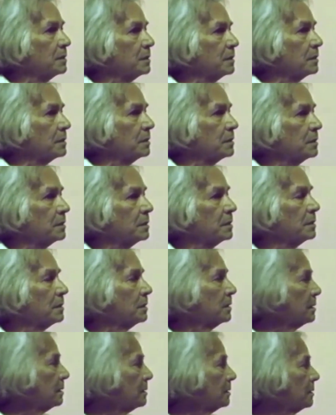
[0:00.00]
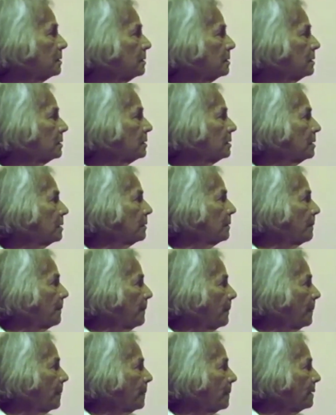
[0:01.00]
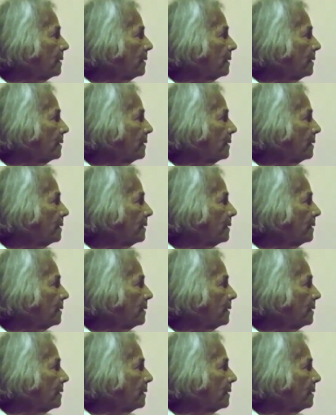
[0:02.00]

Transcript: And giving them some hope at the end.